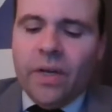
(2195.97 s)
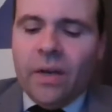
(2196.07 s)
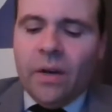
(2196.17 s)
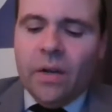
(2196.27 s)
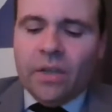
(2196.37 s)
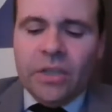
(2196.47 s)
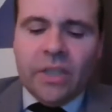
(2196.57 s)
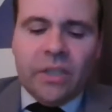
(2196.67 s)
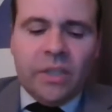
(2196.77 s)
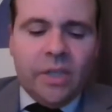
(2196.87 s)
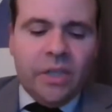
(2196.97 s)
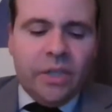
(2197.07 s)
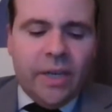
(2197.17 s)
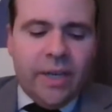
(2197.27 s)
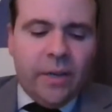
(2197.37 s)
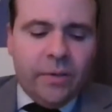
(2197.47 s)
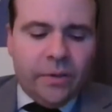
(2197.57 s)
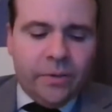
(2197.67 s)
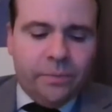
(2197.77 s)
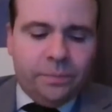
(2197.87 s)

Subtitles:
yards, 6 touchdowns.